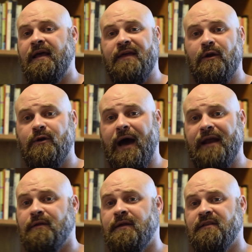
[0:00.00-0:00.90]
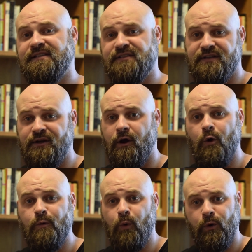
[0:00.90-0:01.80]
They don't know how to listen to their
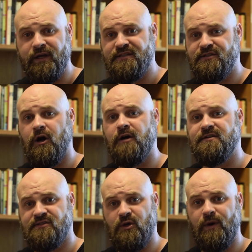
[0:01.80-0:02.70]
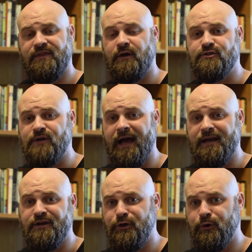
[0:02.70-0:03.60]
own morning stars. So what they'll try
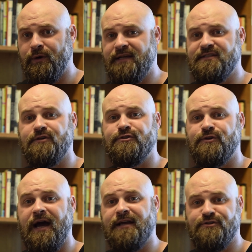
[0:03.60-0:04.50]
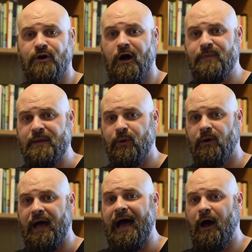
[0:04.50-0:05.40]
and do is they'll try and draw
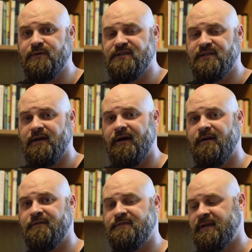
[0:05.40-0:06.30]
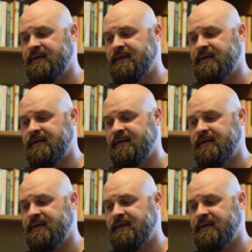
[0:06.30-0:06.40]
people out of